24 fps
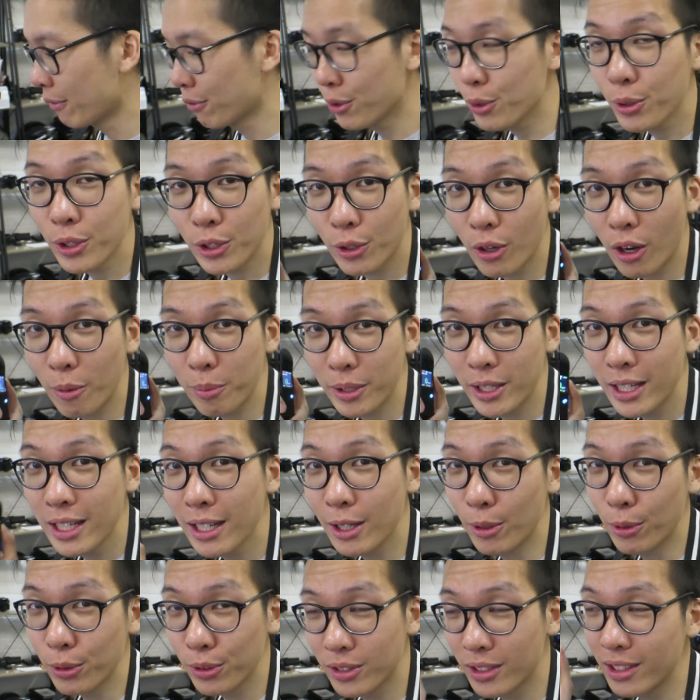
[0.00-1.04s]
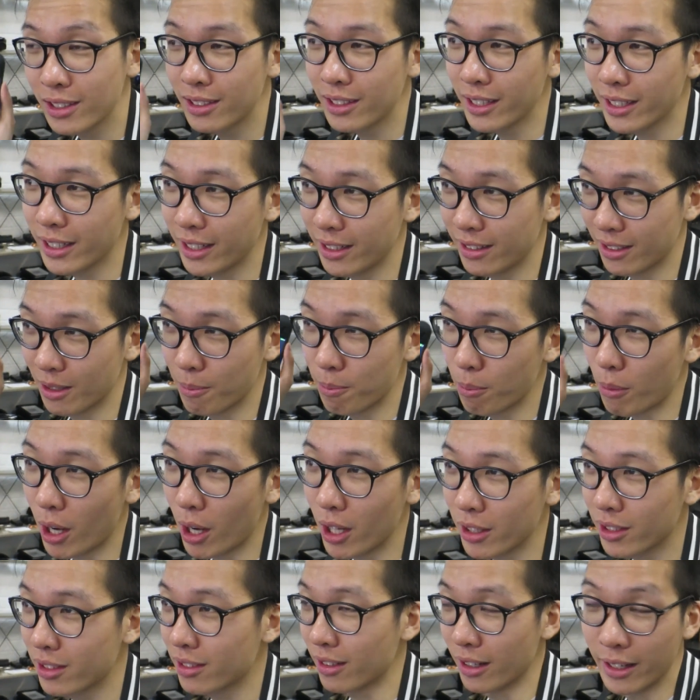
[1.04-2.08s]
Now if you want to go up hills, this thing is a
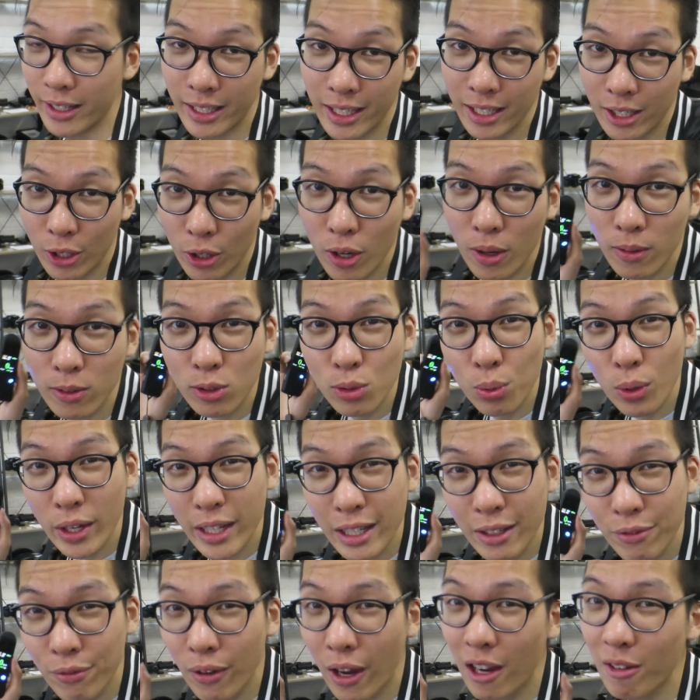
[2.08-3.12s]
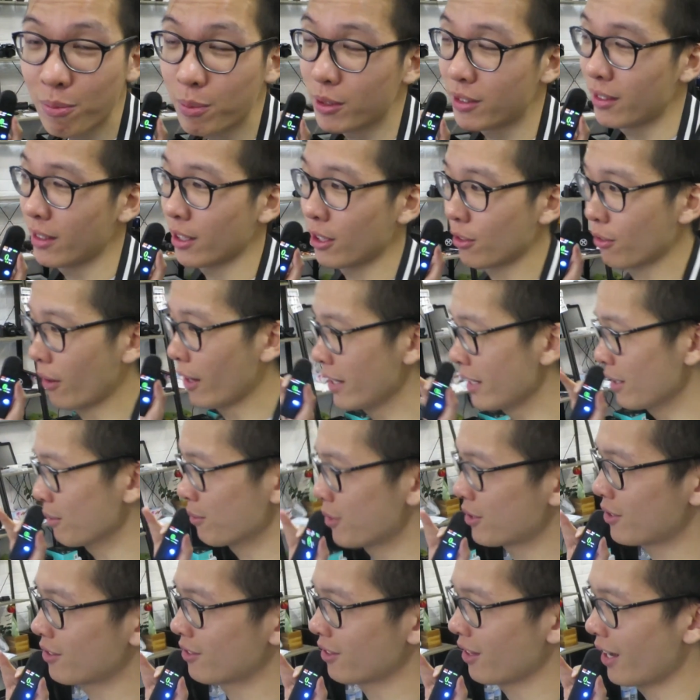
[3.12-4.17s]
monster. It can go up 25% gradient,
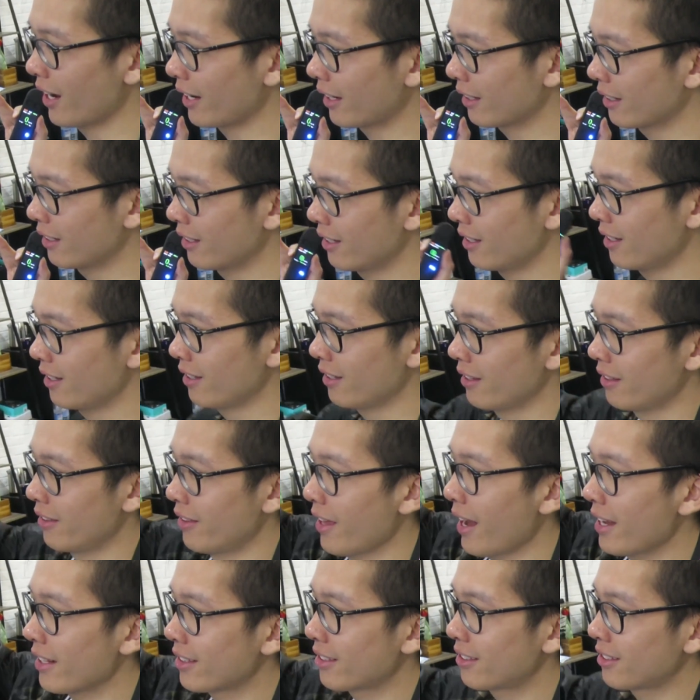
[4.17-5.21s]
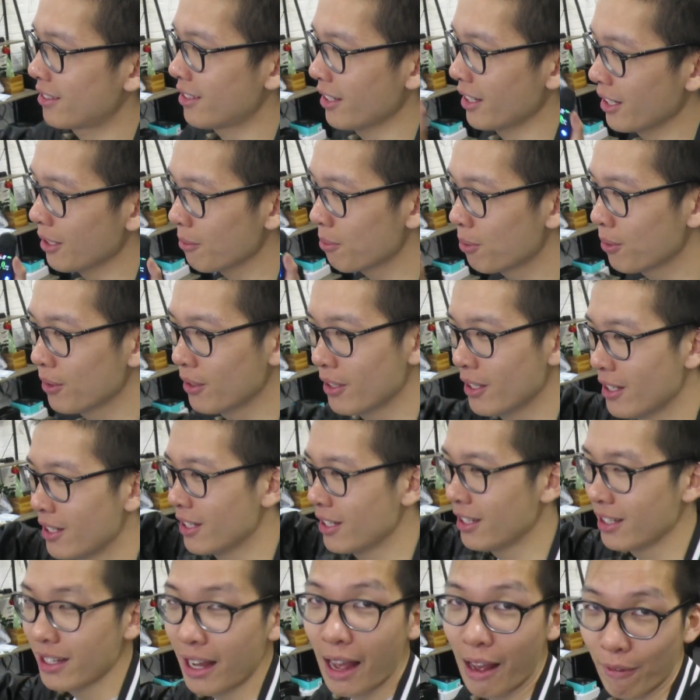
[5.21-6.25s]
which is like that steep
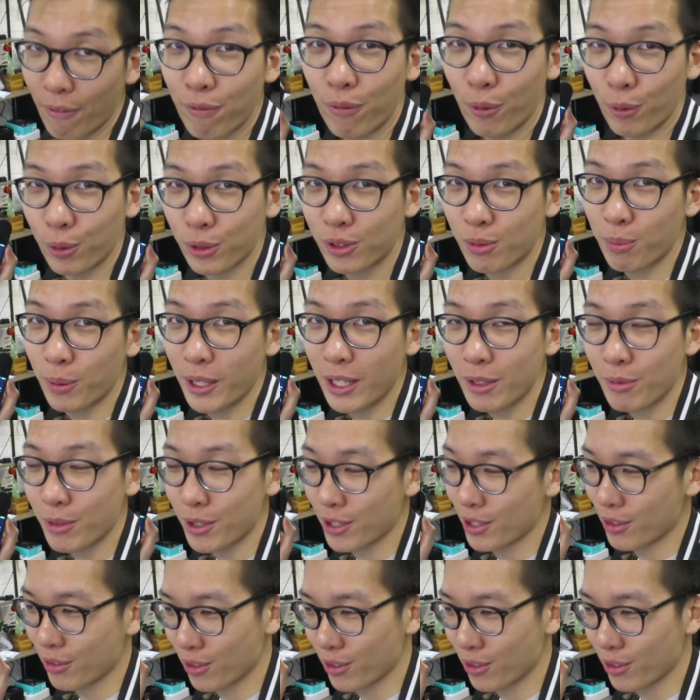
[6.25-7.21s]
at full speed, which